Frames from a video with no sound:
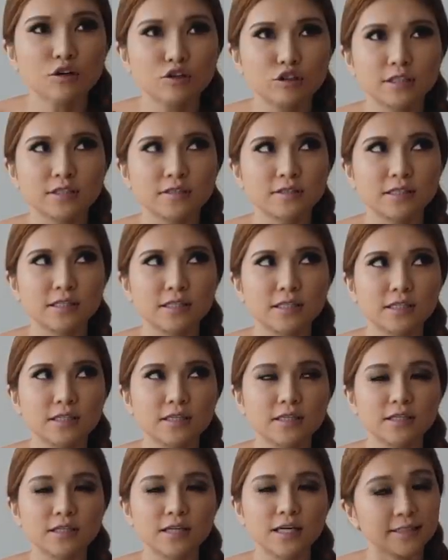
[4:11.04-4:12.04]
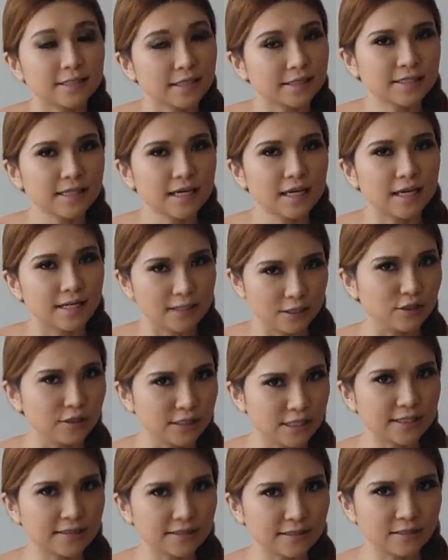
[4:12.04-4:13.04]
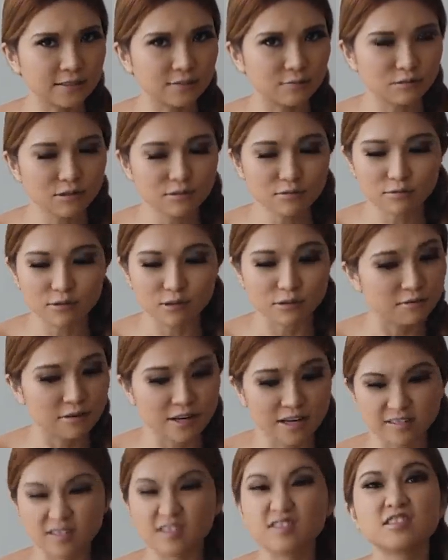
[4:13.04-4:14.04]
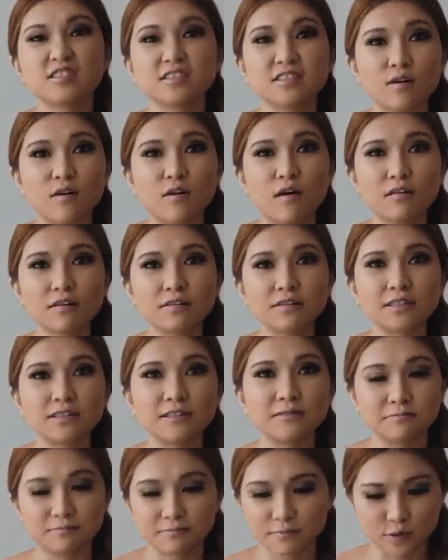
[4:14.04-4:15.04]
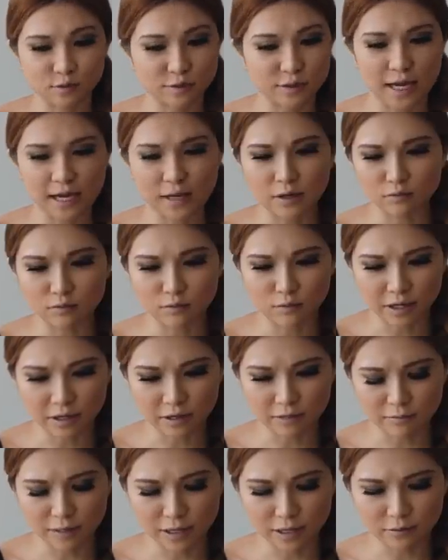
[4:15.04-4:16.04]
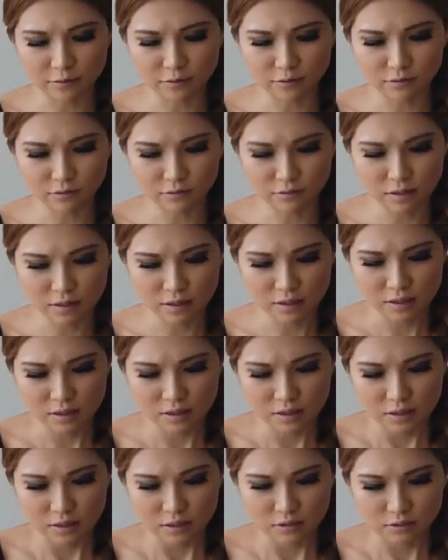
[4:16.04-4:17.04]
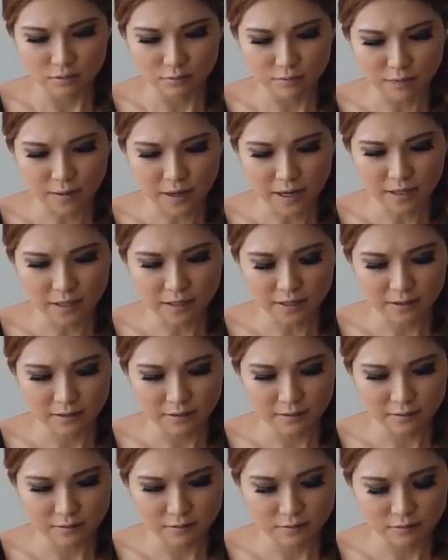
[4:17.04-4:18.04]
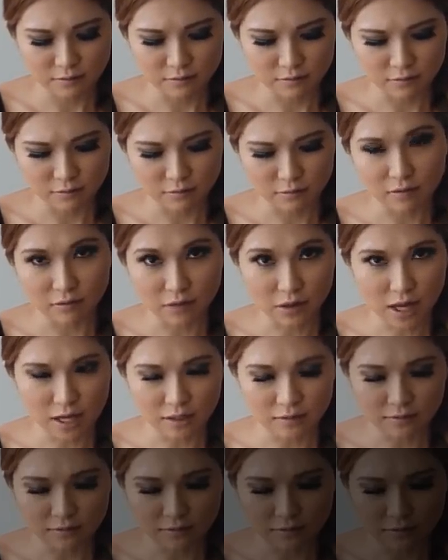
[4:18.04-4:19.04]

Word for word: Just as I said, I need to test it in the real world and see the quality so that I could recommend you to buy it or not.